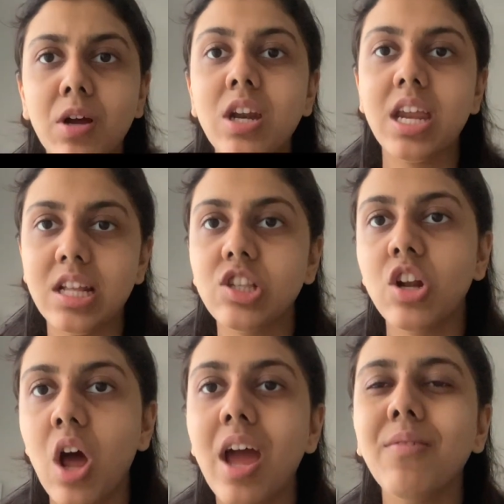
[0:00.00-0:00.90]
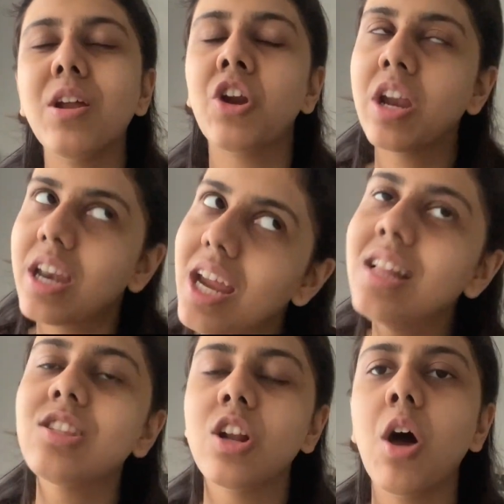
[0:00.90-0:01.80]

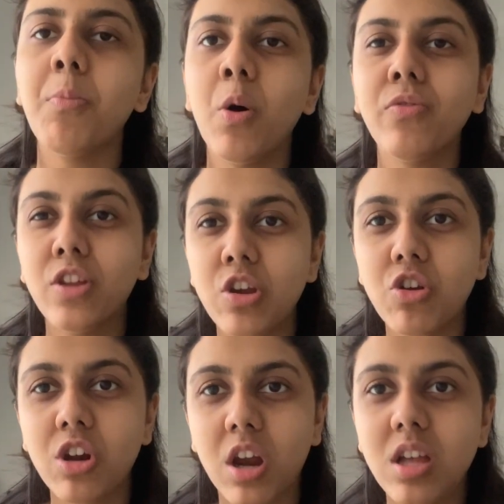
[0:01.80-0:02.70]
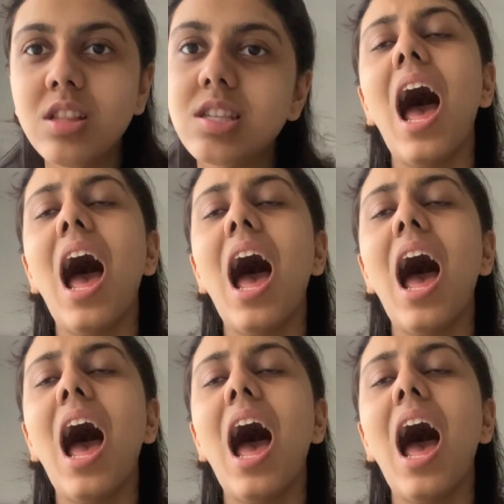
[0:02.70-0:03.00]
retains a lot more of the nutrients.